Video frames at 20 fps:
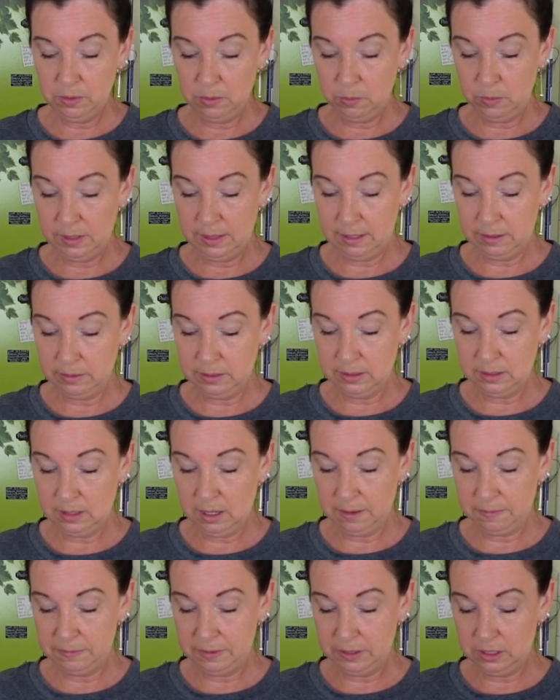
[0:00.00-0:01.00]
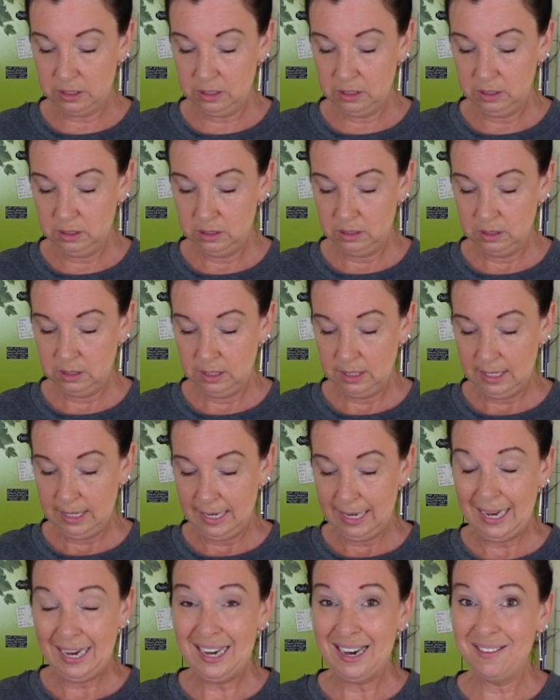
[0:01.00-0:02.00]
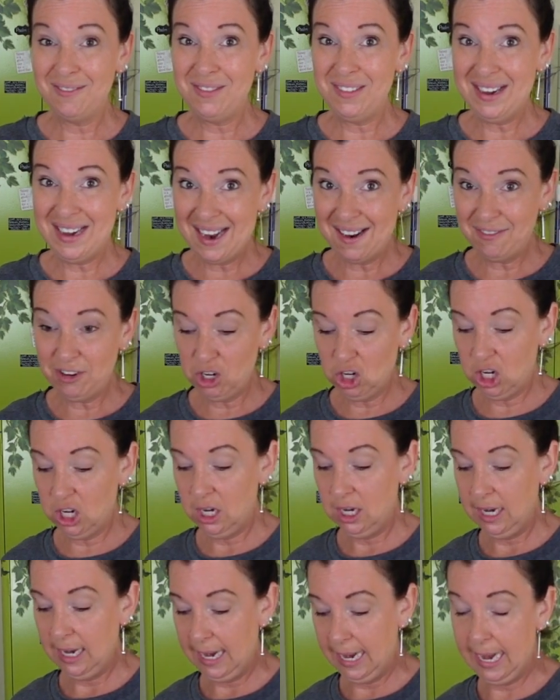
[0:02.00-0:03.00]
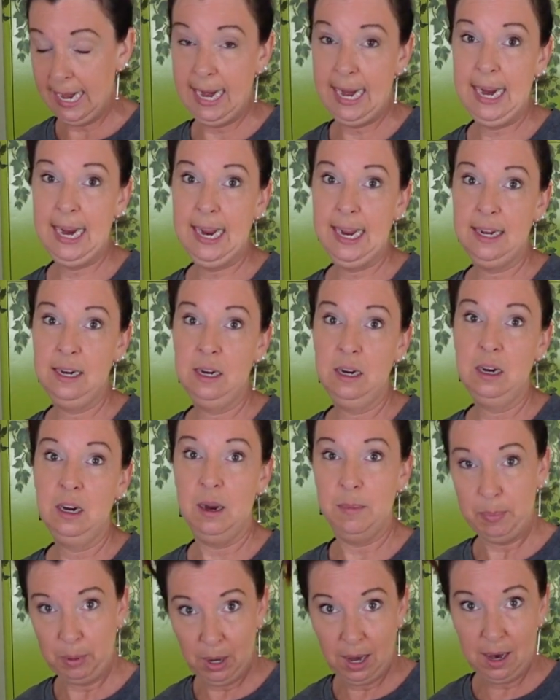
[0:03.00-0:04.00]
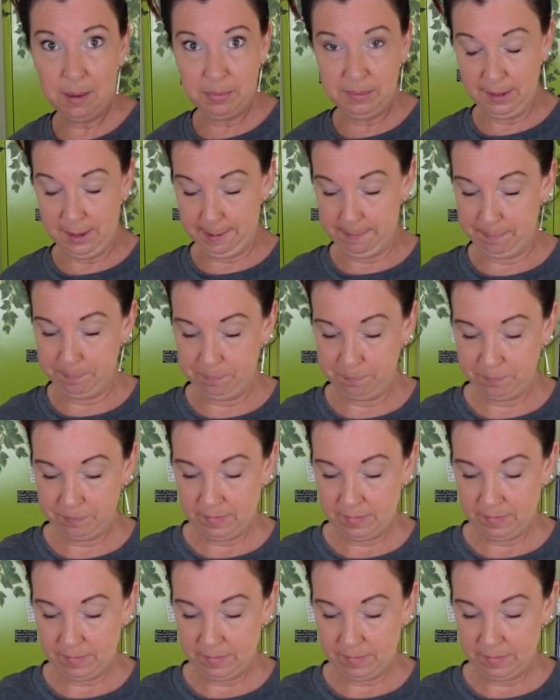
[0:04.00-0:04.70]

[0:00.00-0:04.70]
or without the softener, and I've never had a problem.